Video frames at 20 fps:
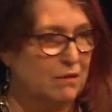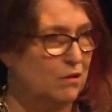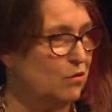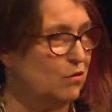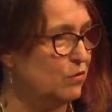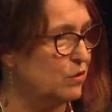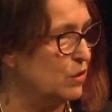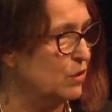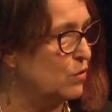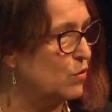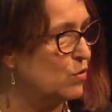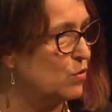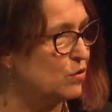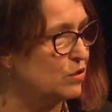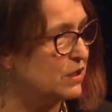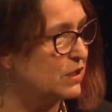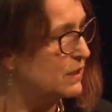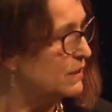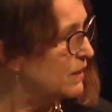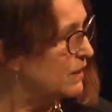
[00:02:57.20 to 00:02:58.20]
Oh,
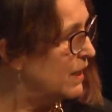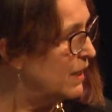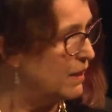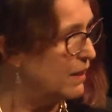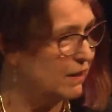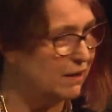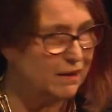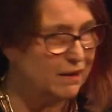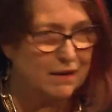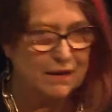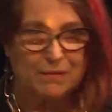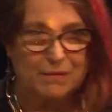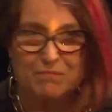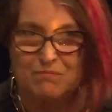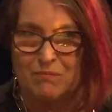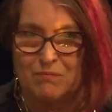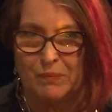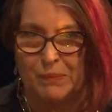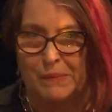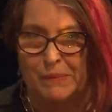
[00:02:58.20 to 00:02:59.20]
Lord.
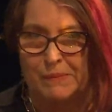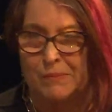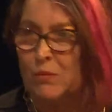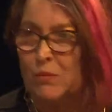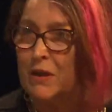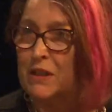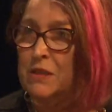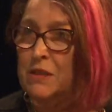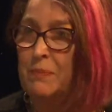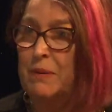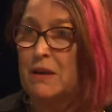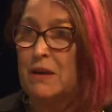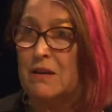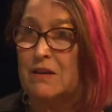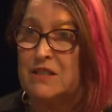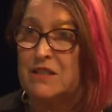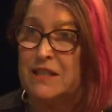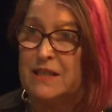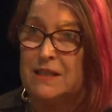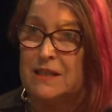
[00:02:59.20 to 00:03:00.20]
Went to
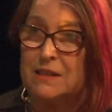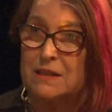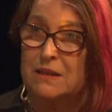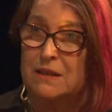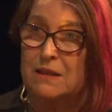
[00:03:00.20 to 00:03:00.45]
Pilates,